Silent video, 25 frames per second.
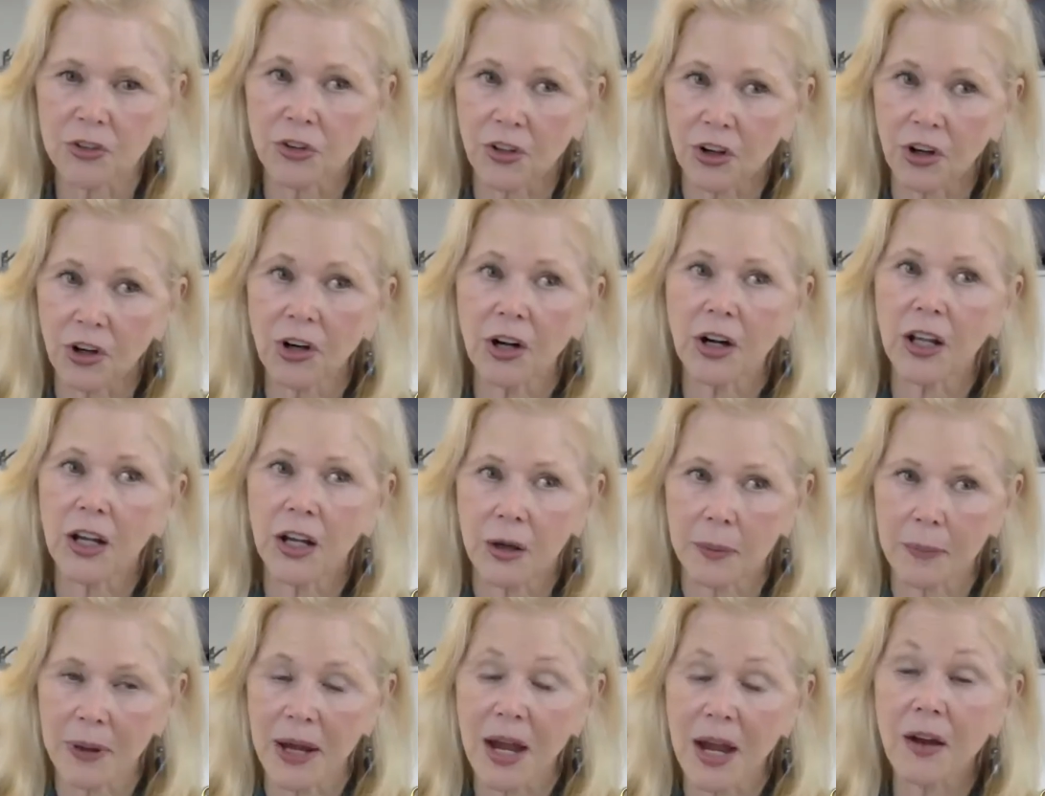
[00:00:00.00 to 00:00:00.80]
They're going to
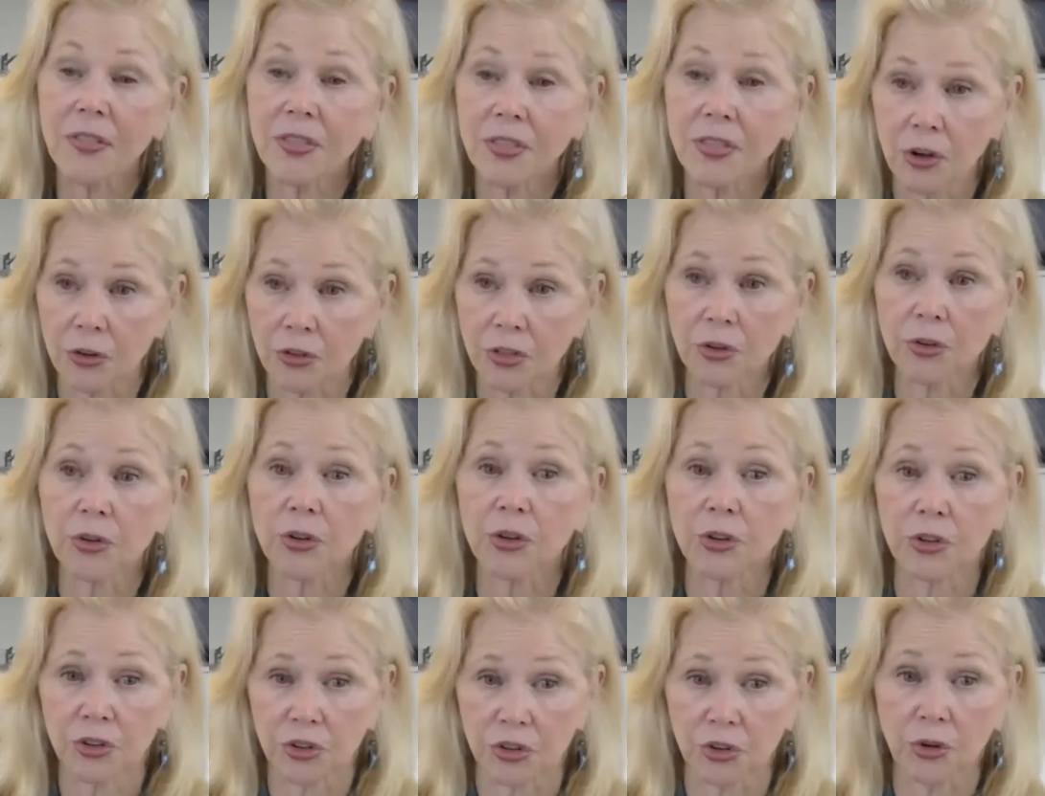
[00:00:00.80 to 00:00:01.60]
come out though through
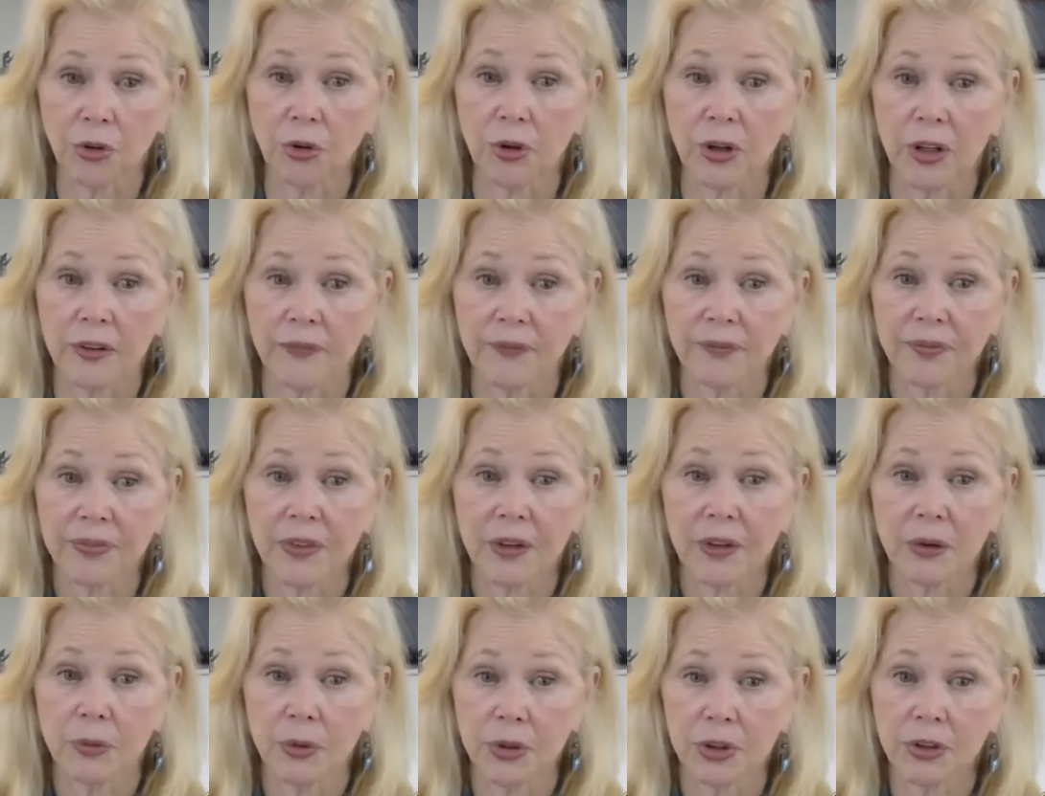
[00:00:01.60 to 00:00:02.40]
your story
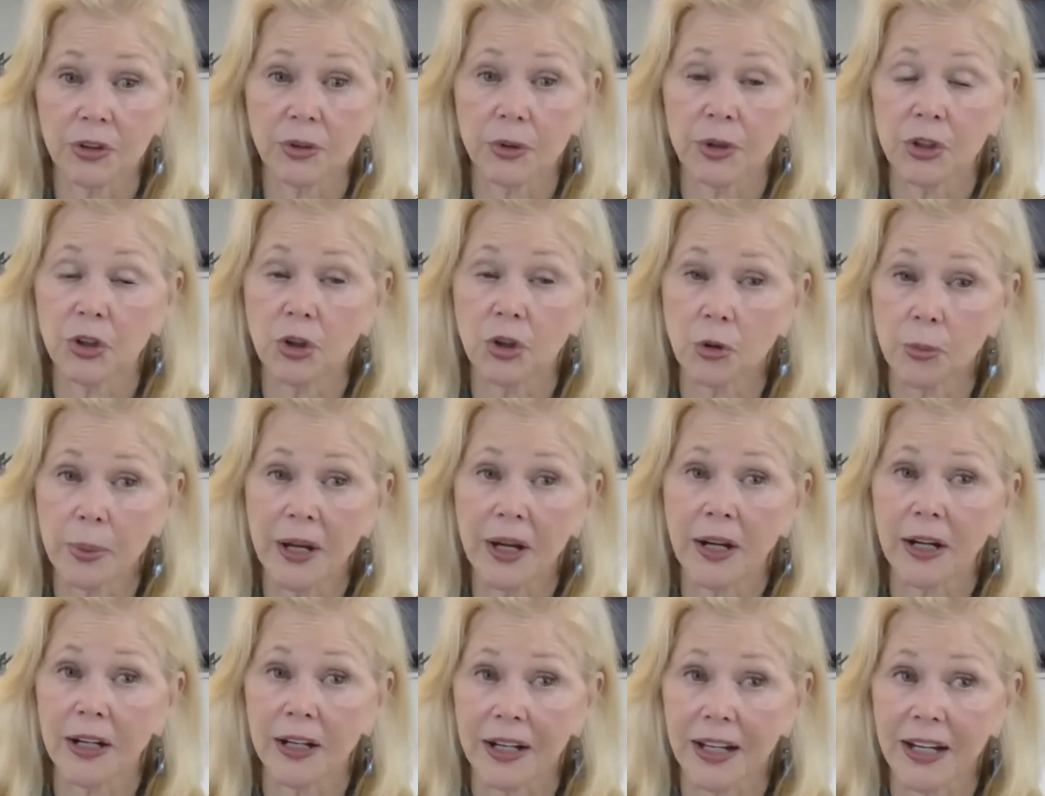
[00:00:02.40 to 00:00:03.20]
when you go
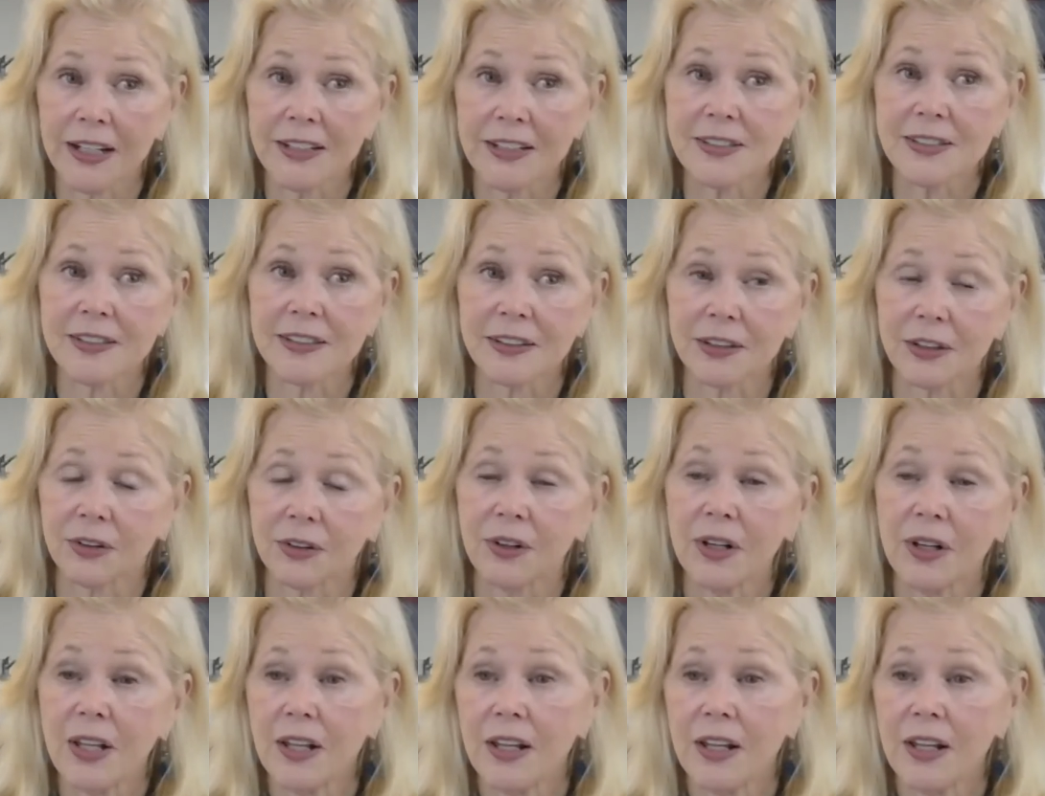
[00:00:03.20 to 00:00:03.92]
back and ask, you know,